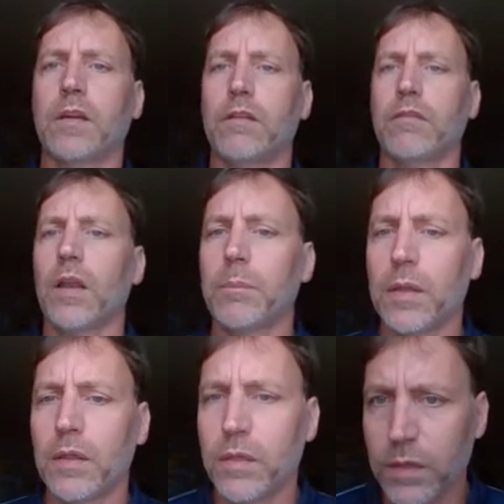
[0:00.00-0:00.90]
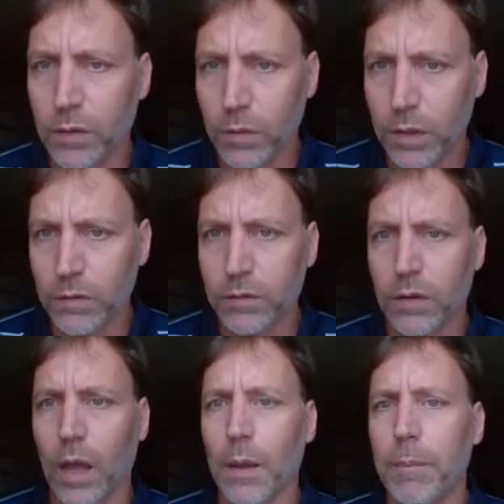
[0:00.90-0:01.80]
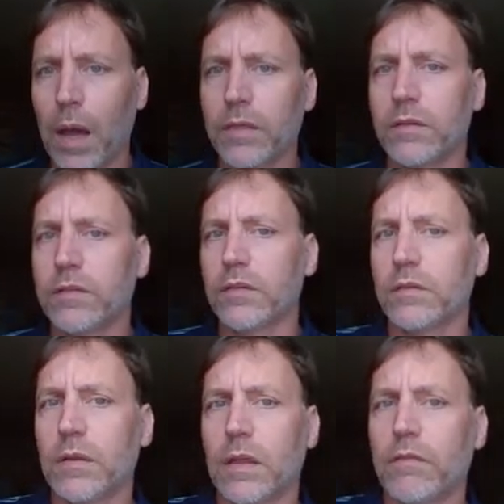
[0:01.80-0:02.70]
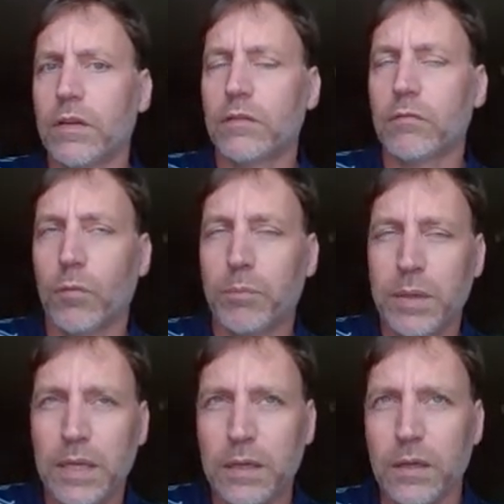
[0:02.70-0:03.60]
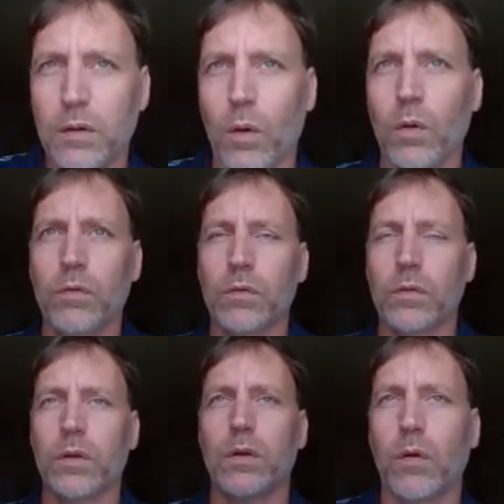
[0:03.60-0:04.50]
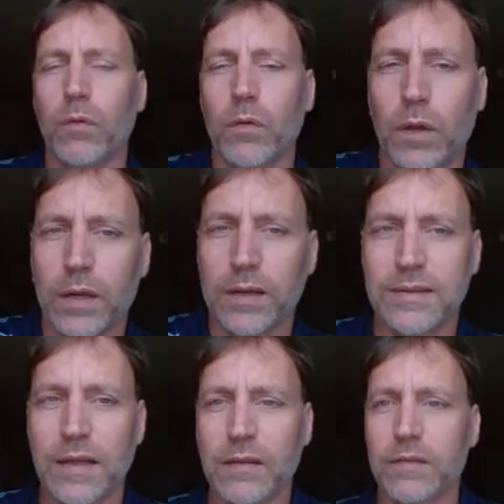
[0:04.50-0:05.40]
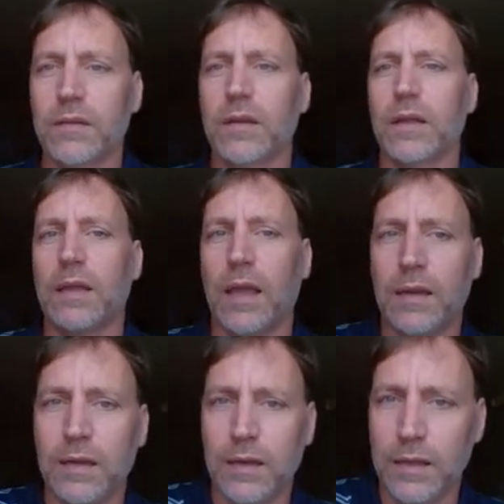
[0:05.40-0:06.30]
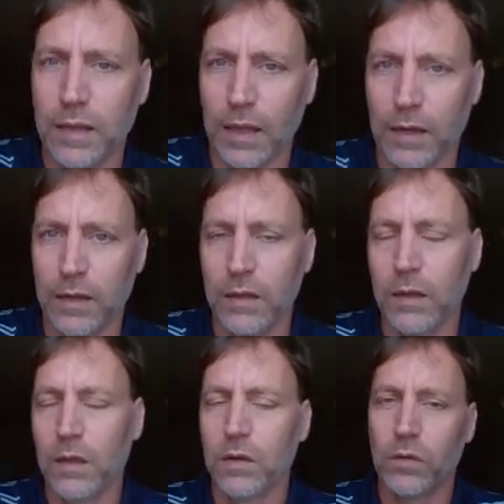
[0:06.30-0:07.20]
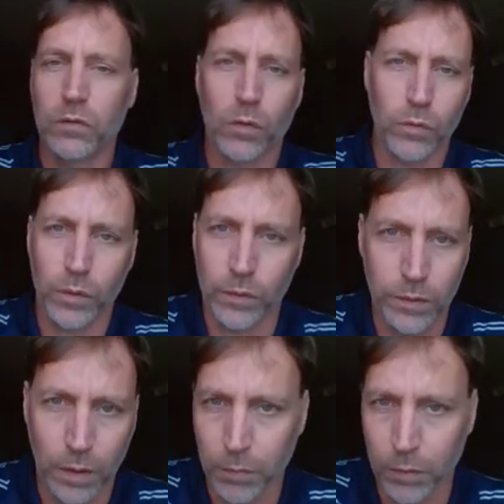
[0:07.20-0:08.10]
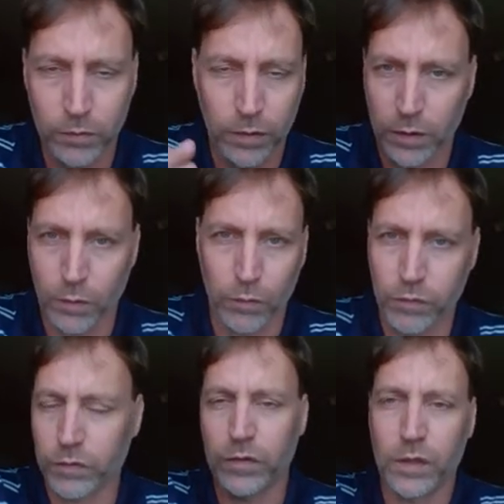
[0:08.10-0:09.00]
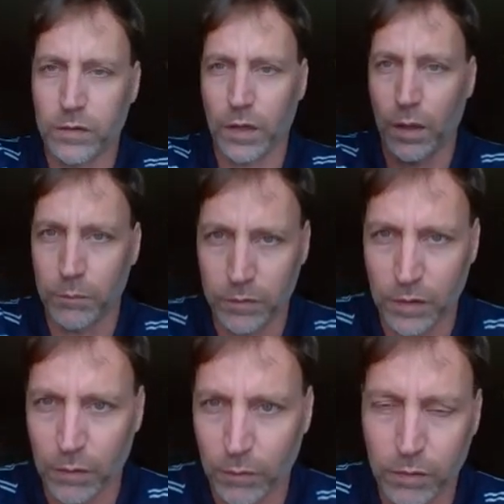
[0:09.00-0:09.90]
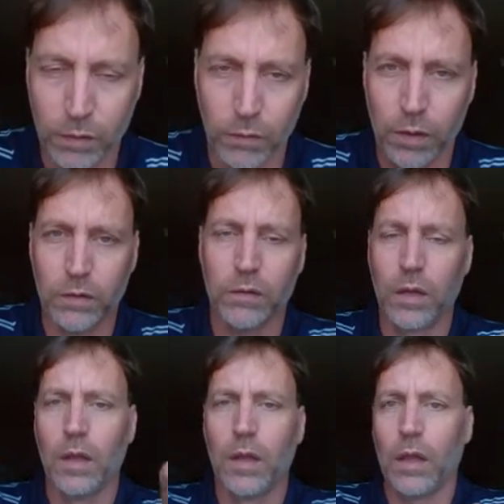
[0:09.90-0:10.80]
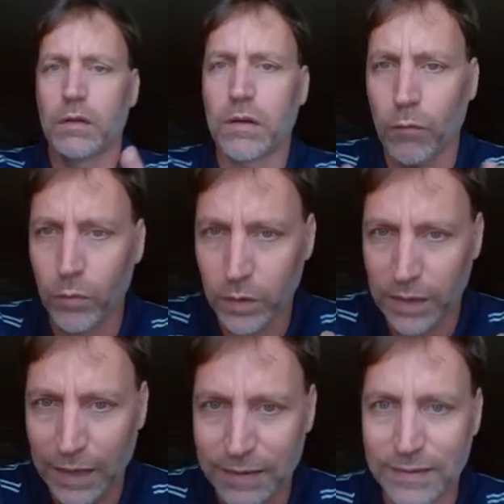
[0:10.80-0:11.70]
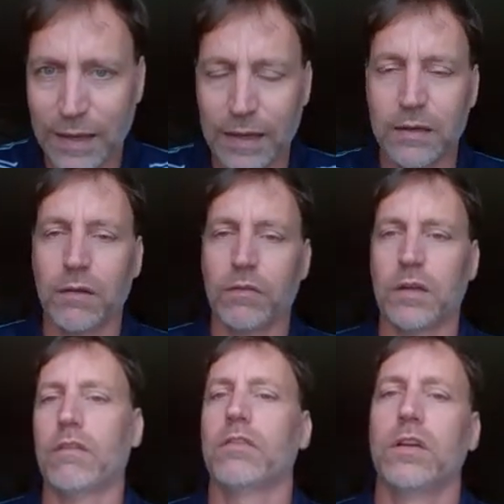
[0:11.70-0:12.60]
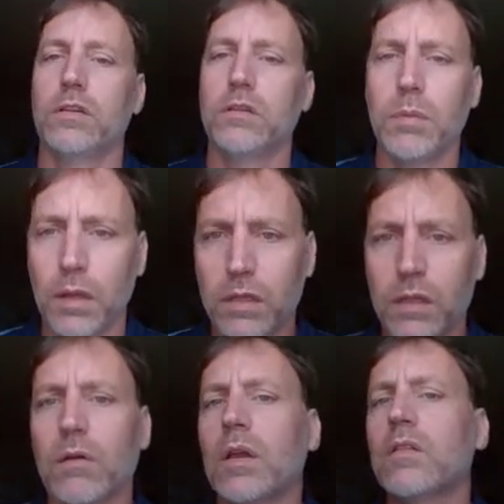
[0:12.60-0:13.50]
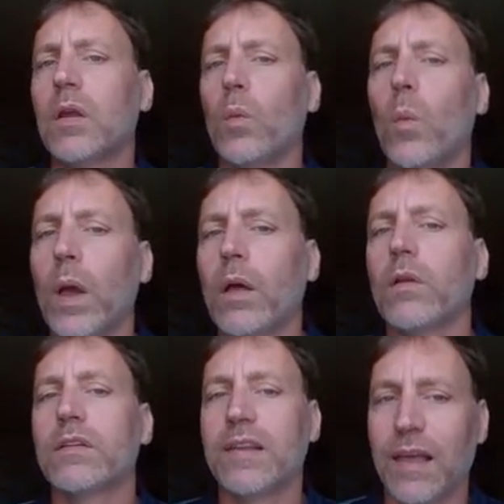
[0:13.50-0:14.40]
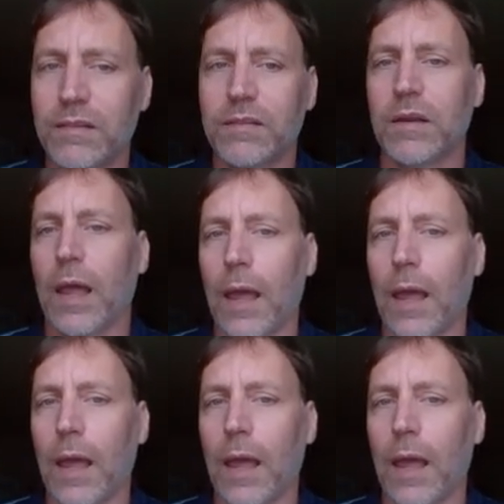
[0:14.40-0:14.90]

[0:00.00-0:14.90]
developing theories, hypothesis, if it's repeated over and over again and tested again and again, there's no real number. It's like, 15 times is now a theory. It's not really that tight of a definition, but a theory is a well-tested